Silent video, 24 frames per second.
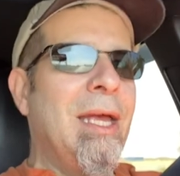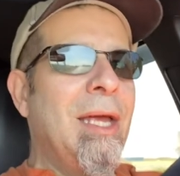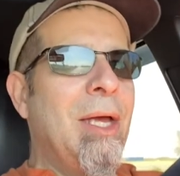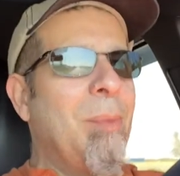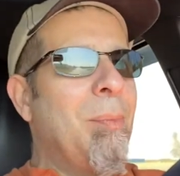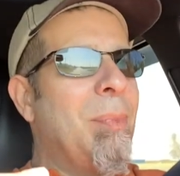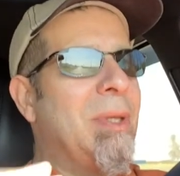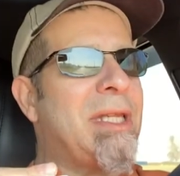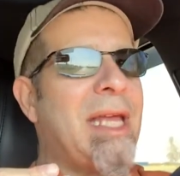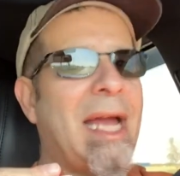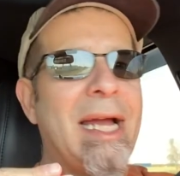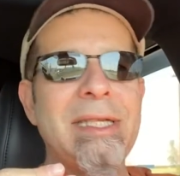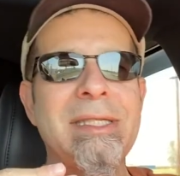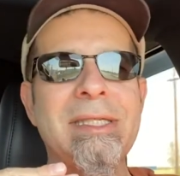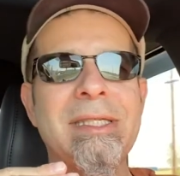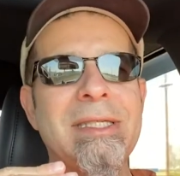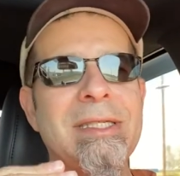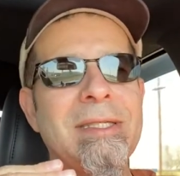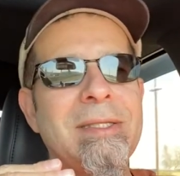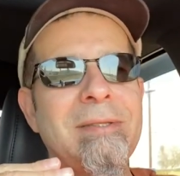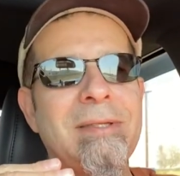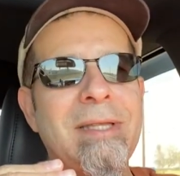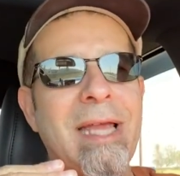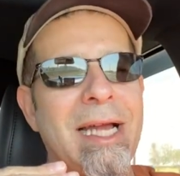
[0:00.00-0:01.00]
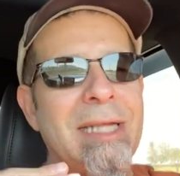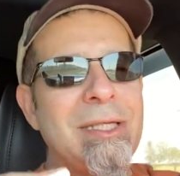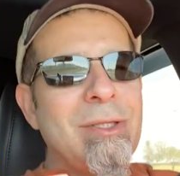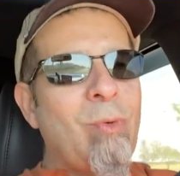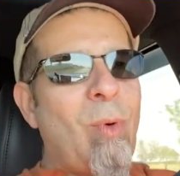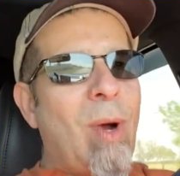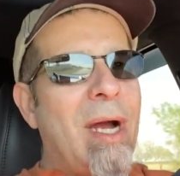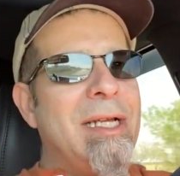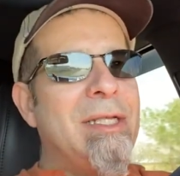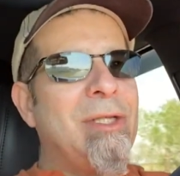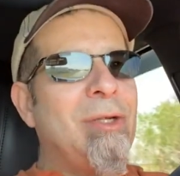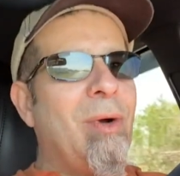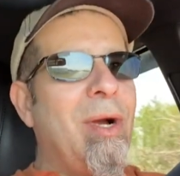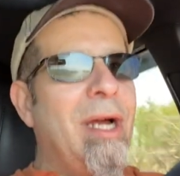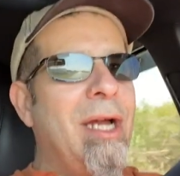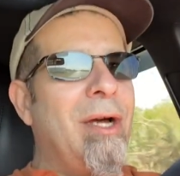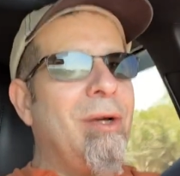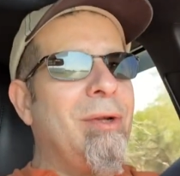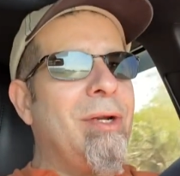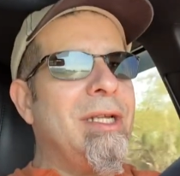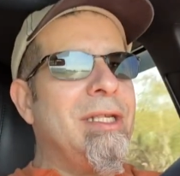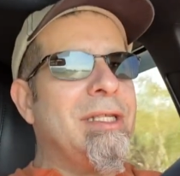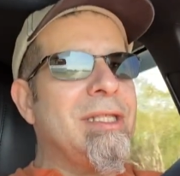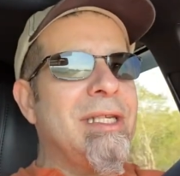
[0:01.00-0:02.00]
But that's that's why
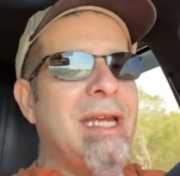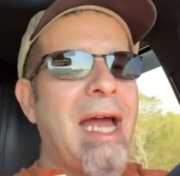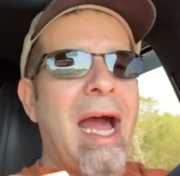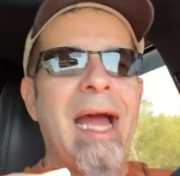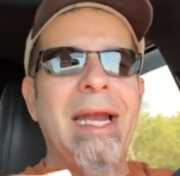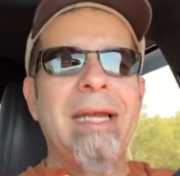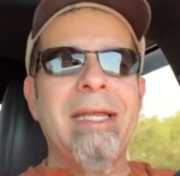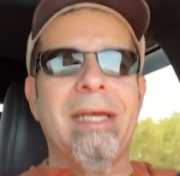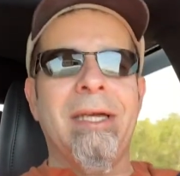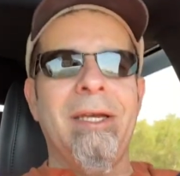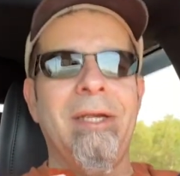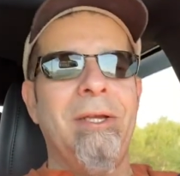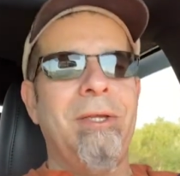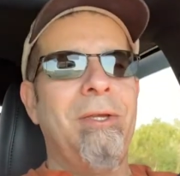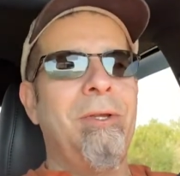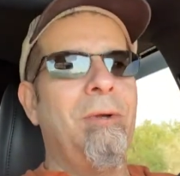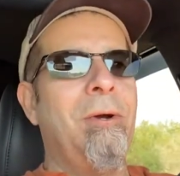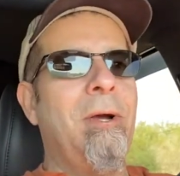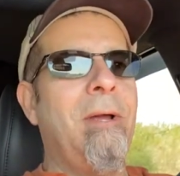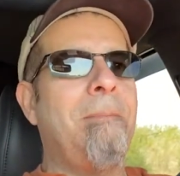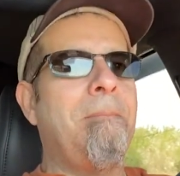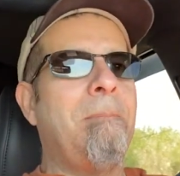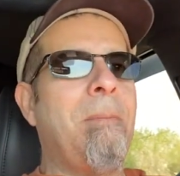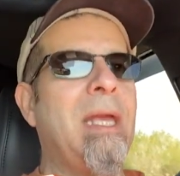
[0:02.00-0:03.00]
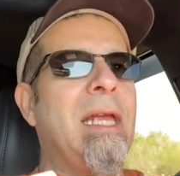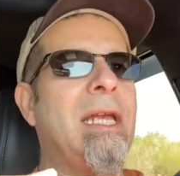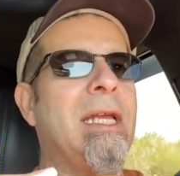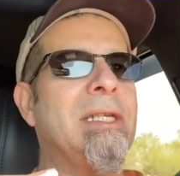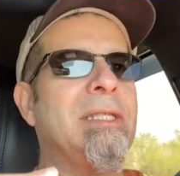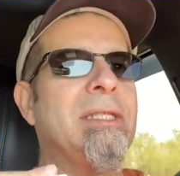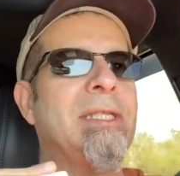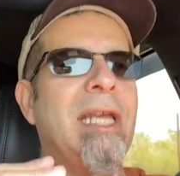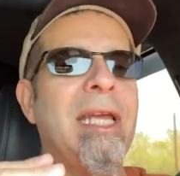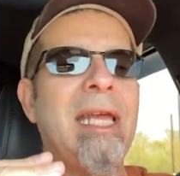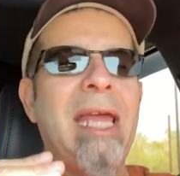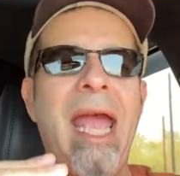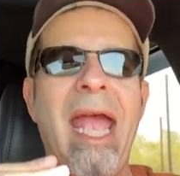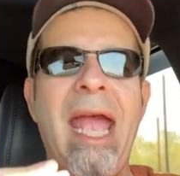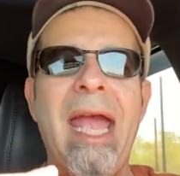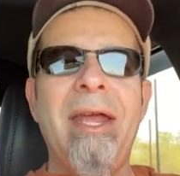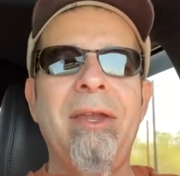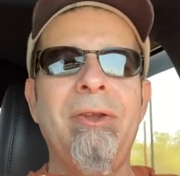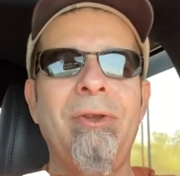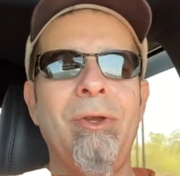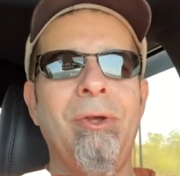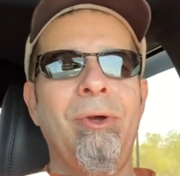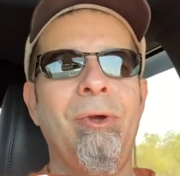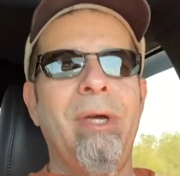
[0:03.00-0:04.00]
Toyota is not going to do it, because they
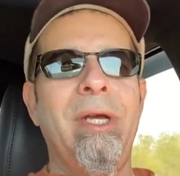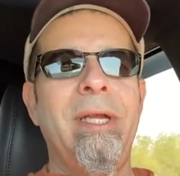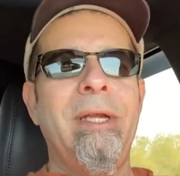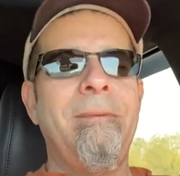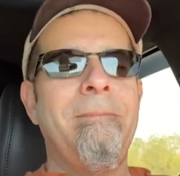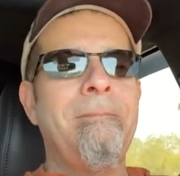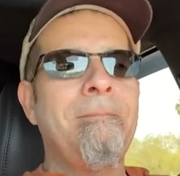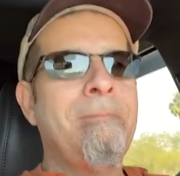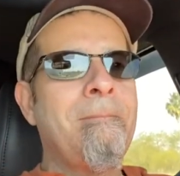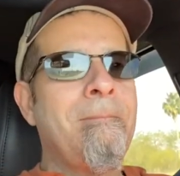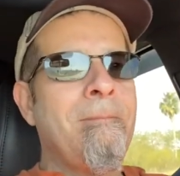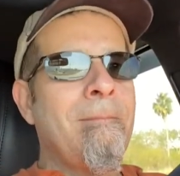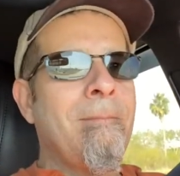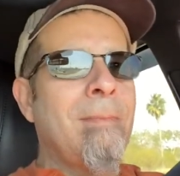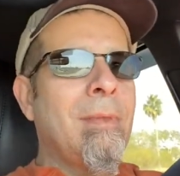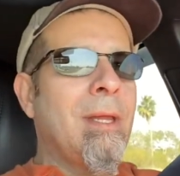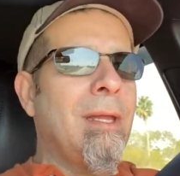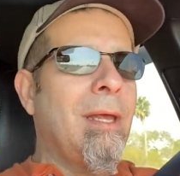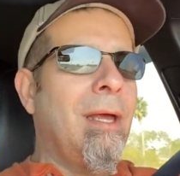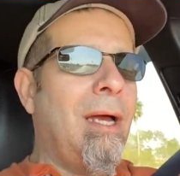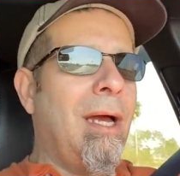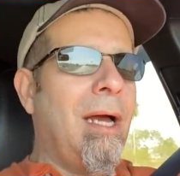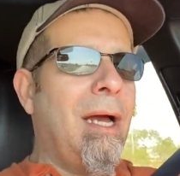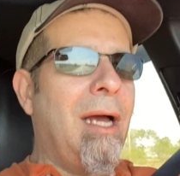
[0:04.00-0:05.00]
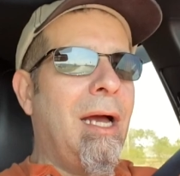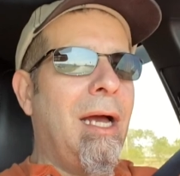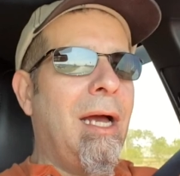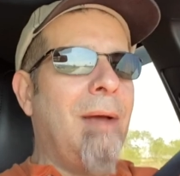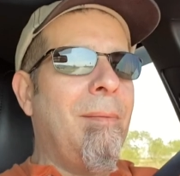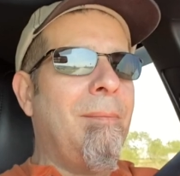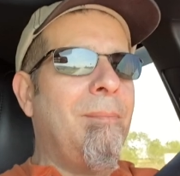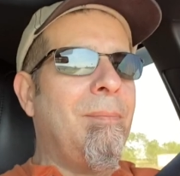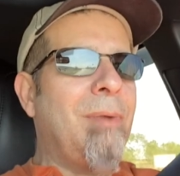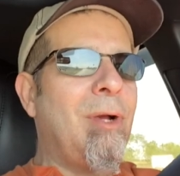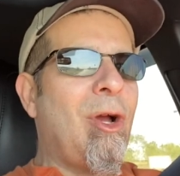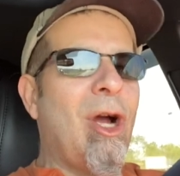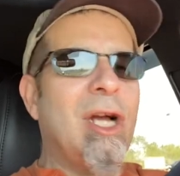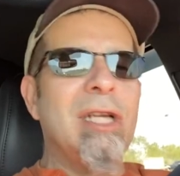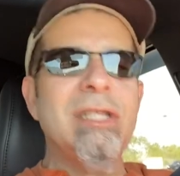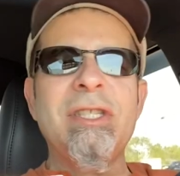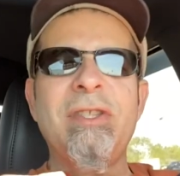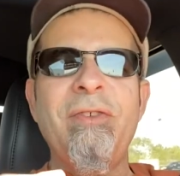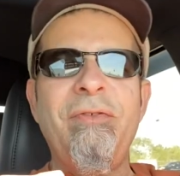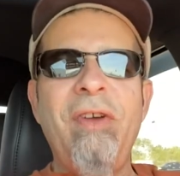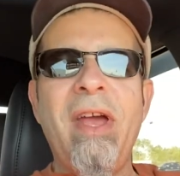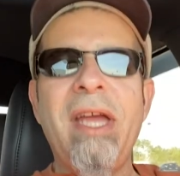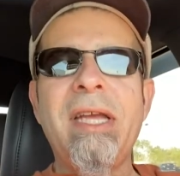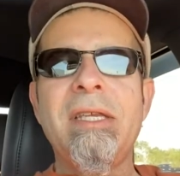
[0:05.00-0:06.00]
can't do it um, cost
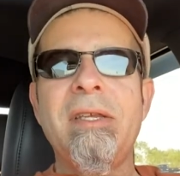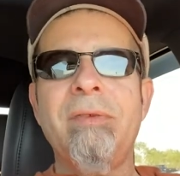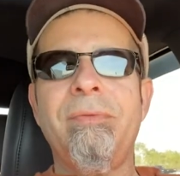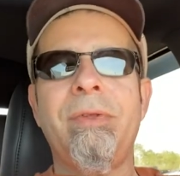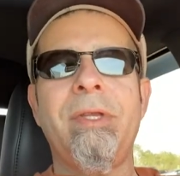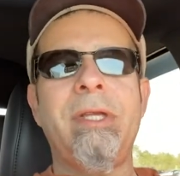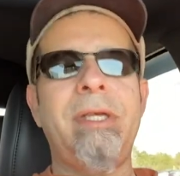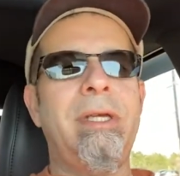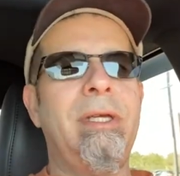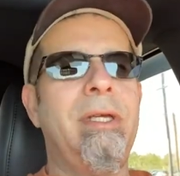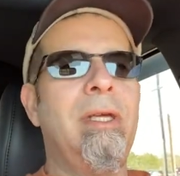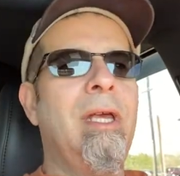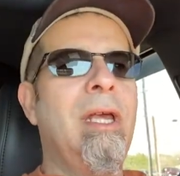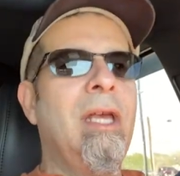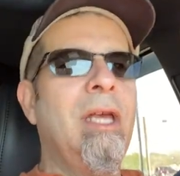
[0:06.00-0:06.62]
effectively.